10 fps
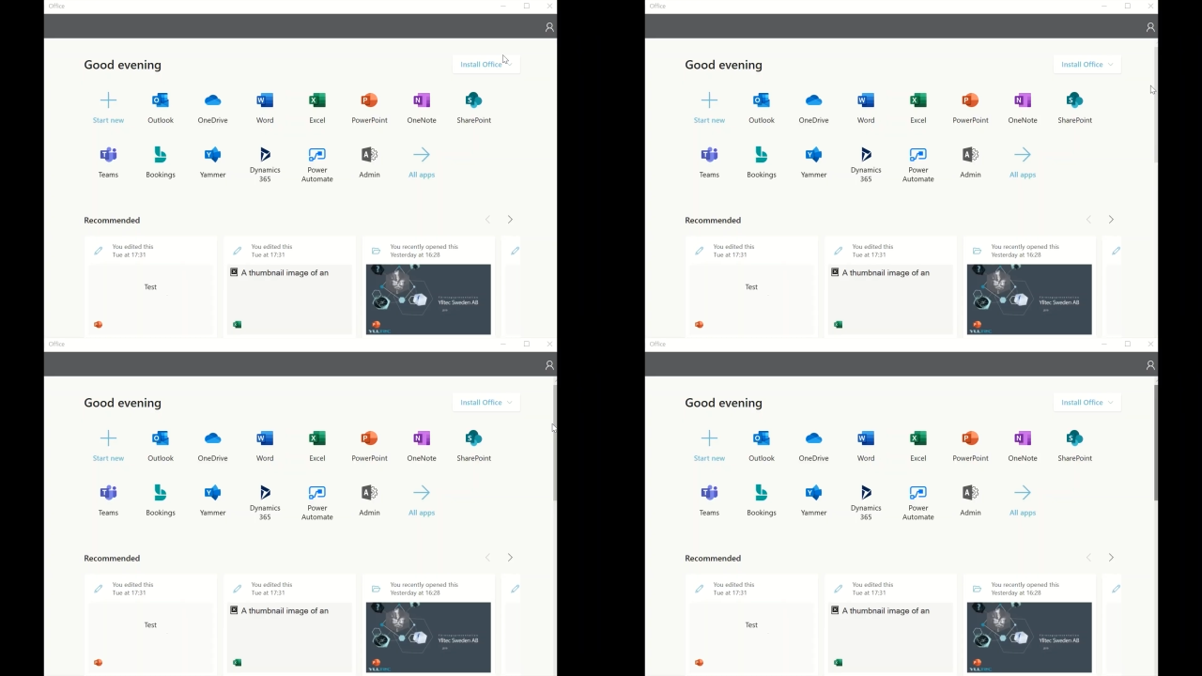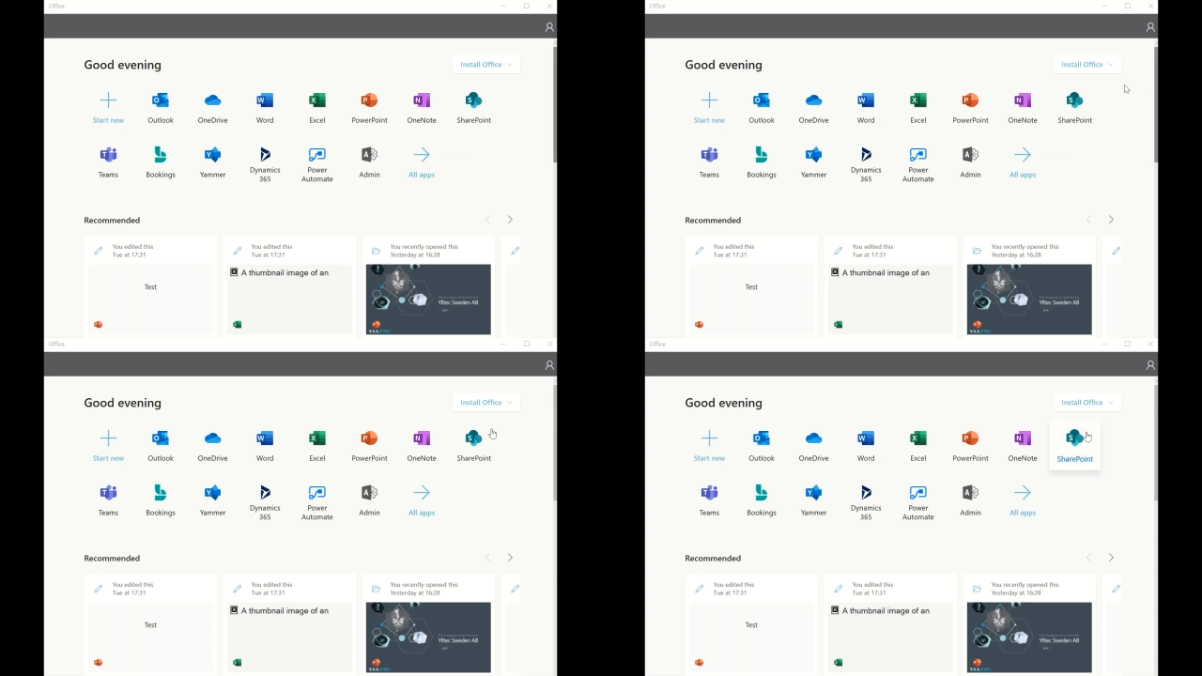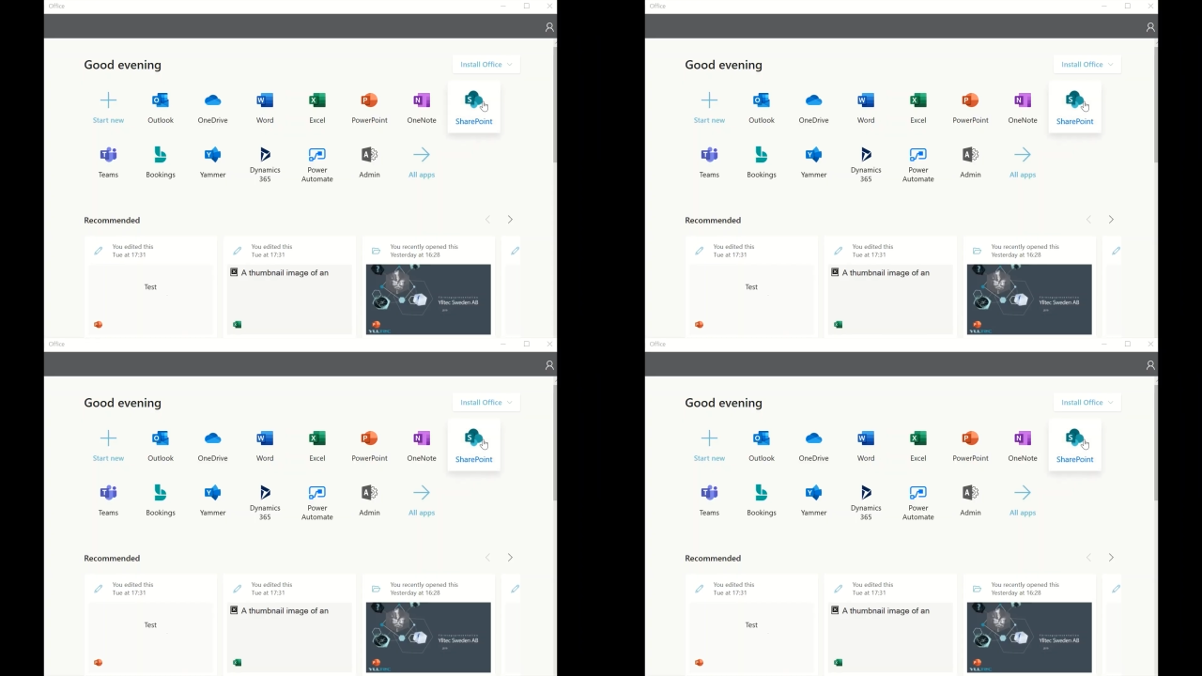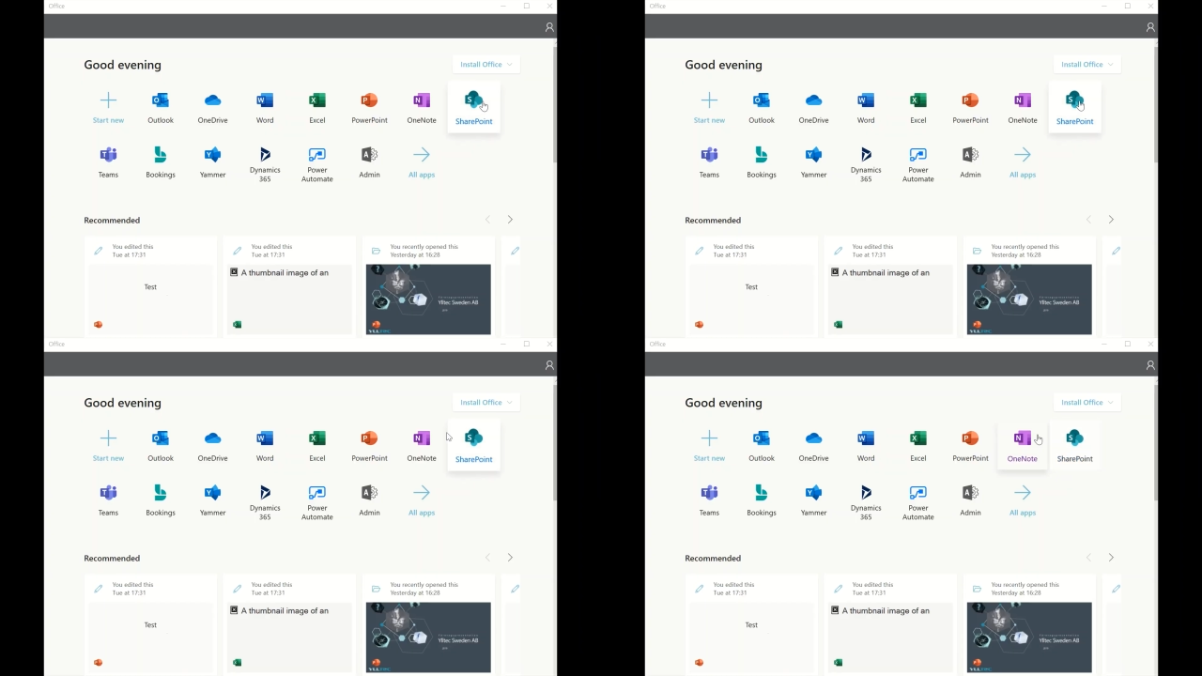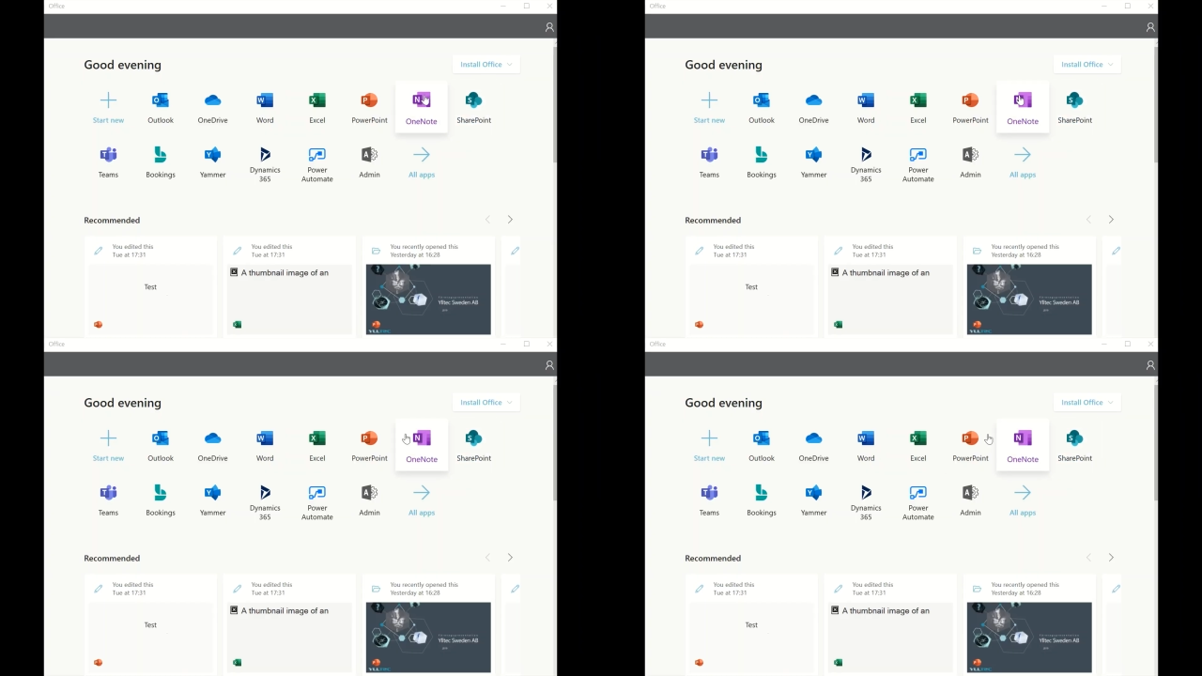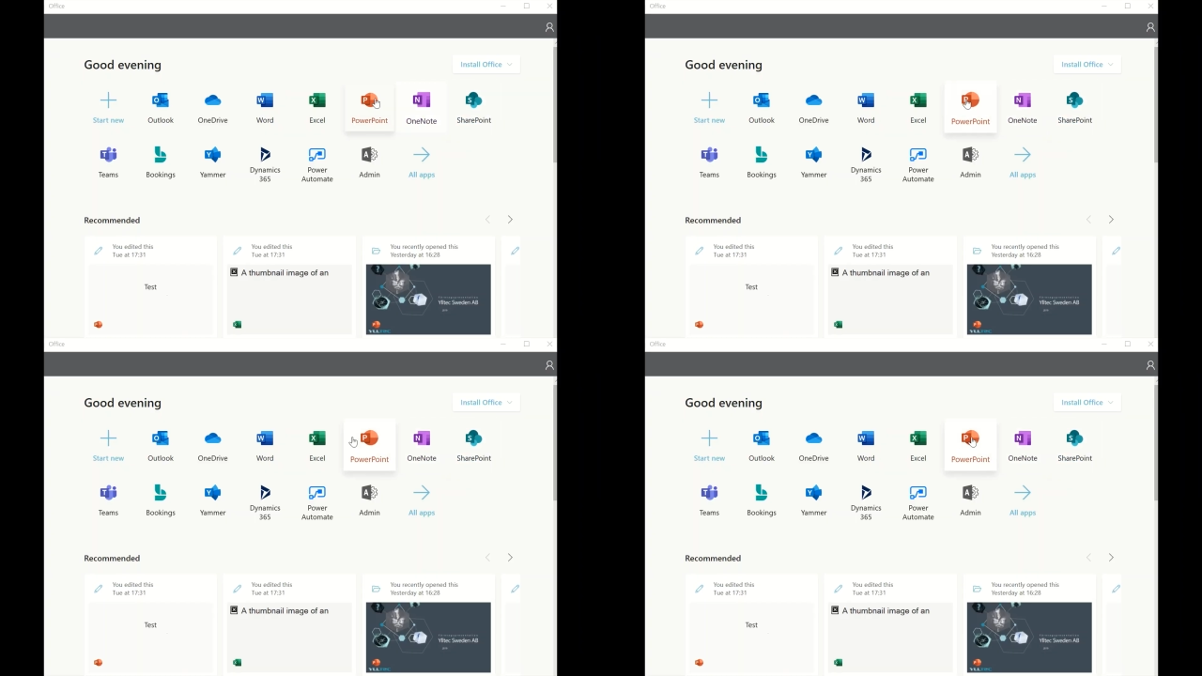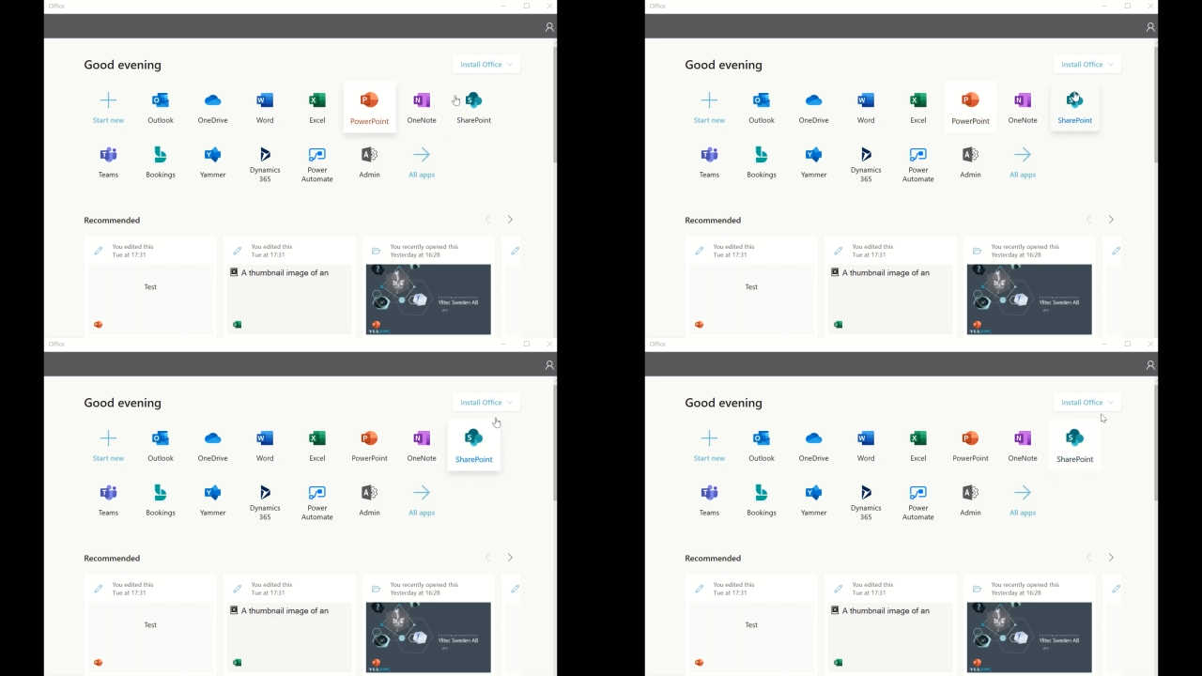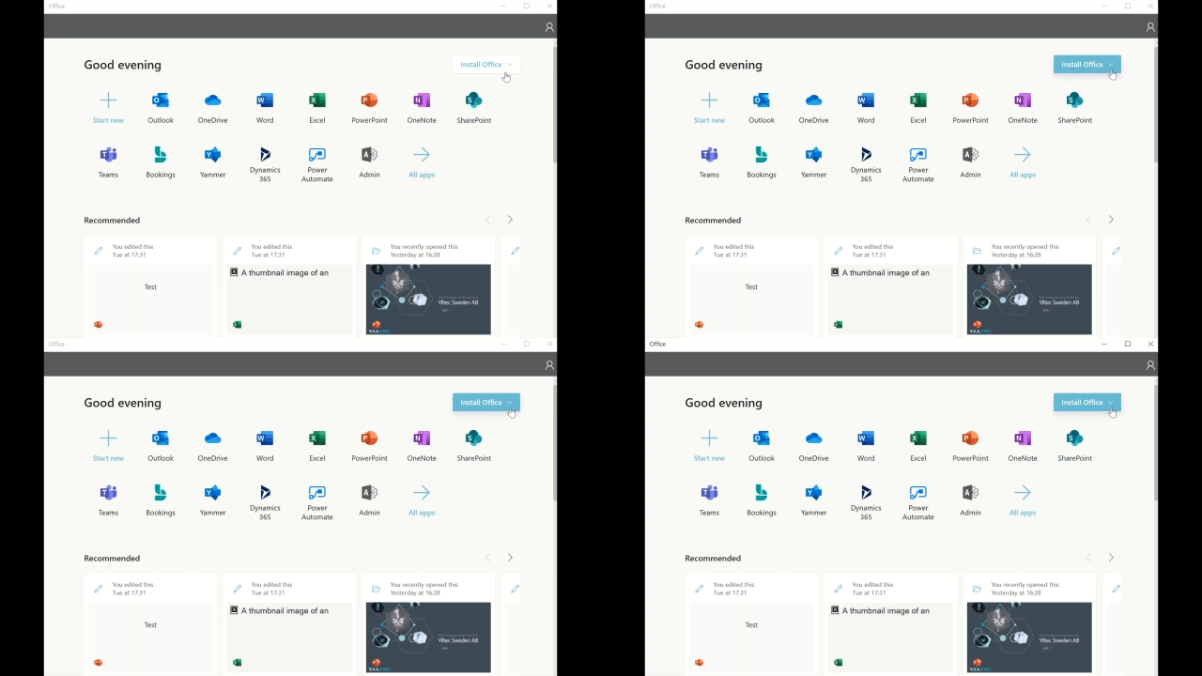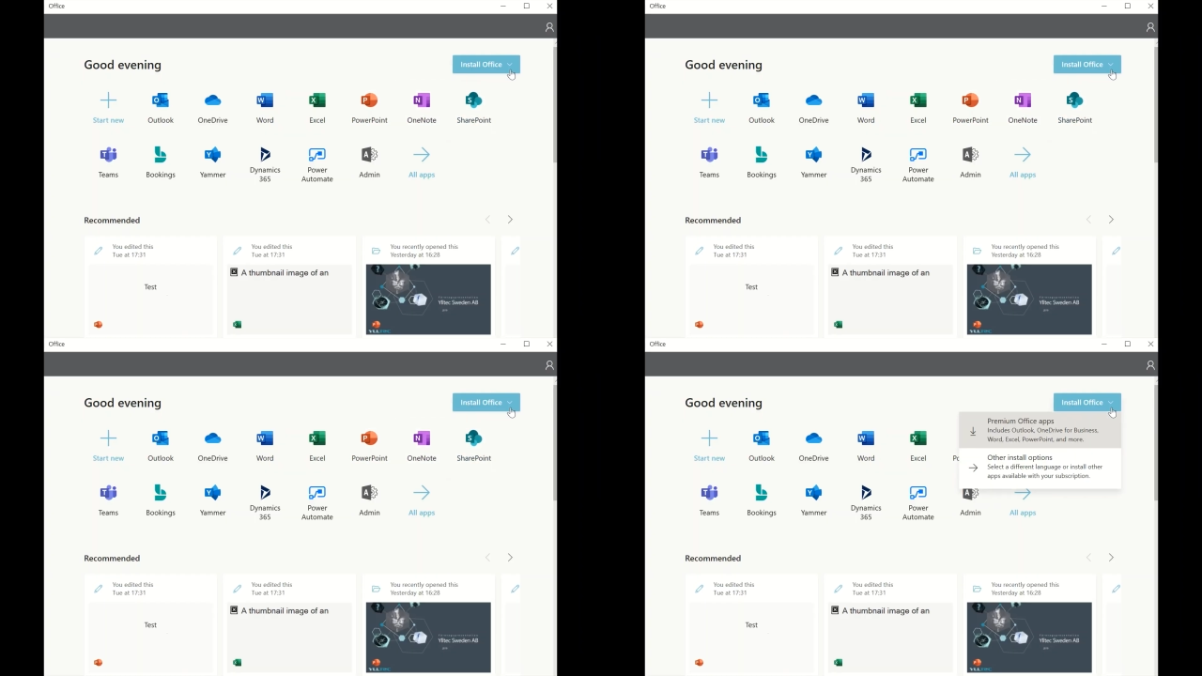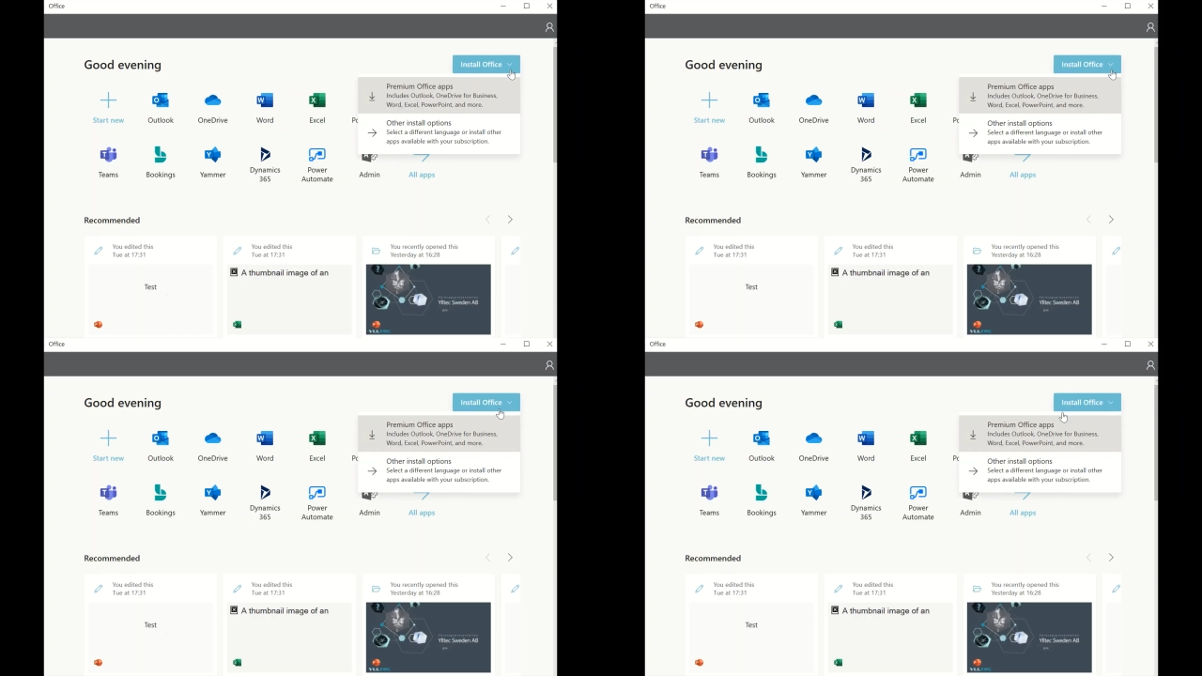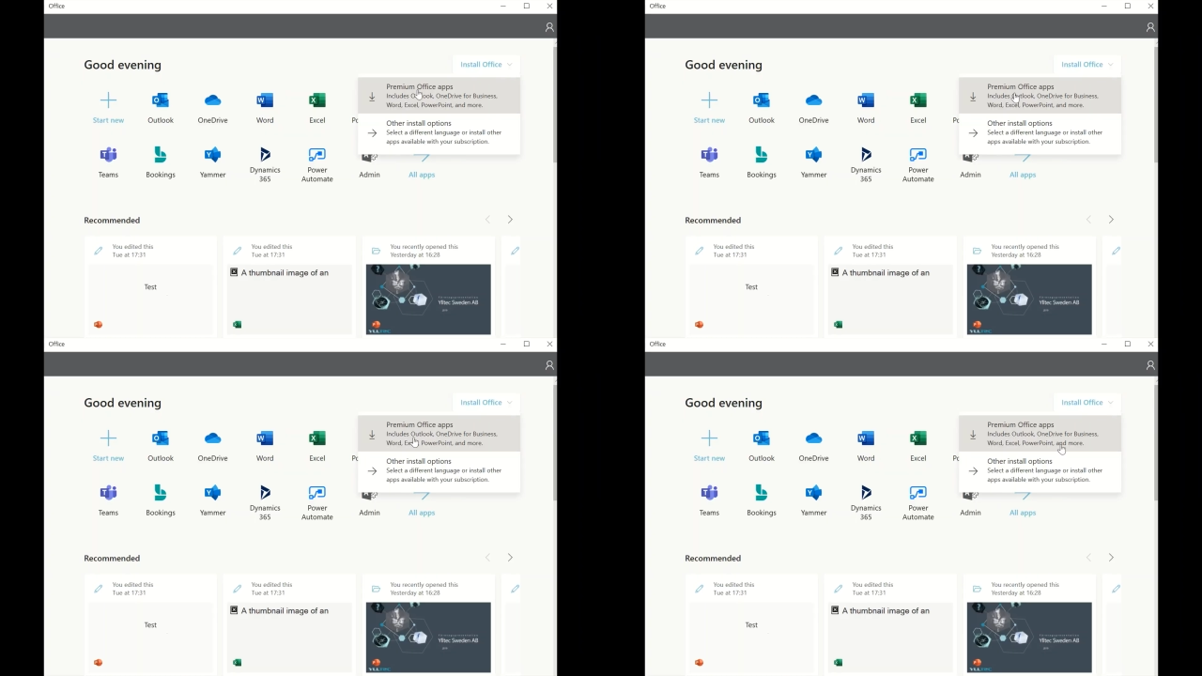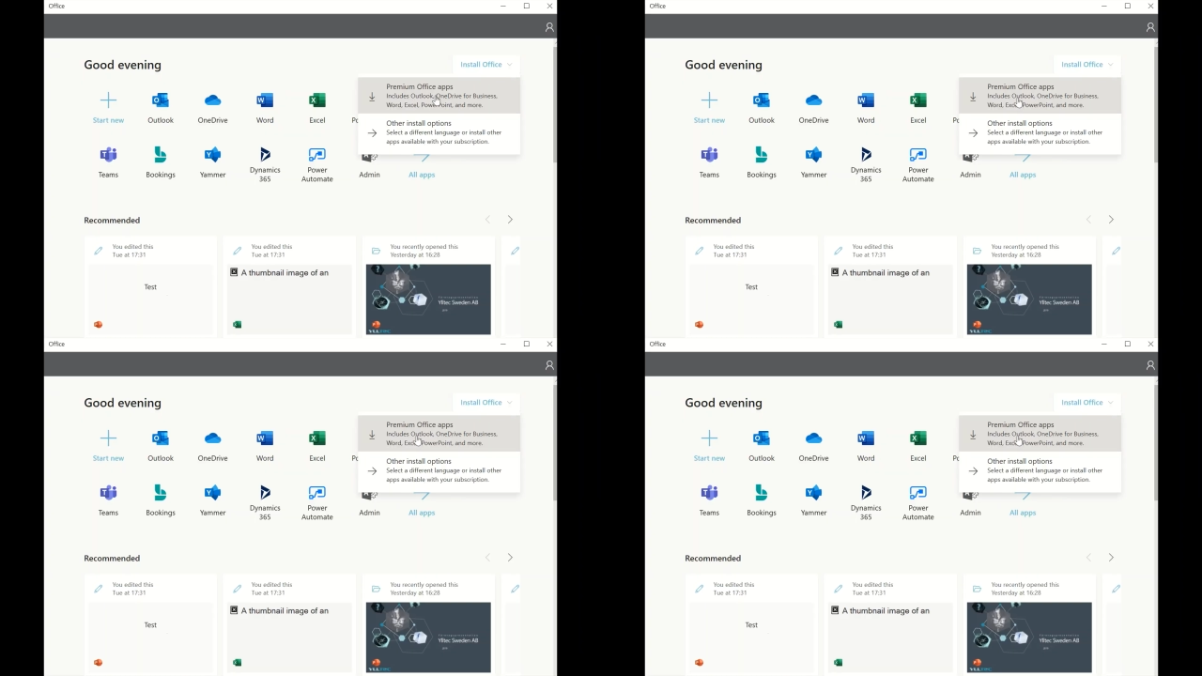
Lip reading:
Nobody's mouth can be seen.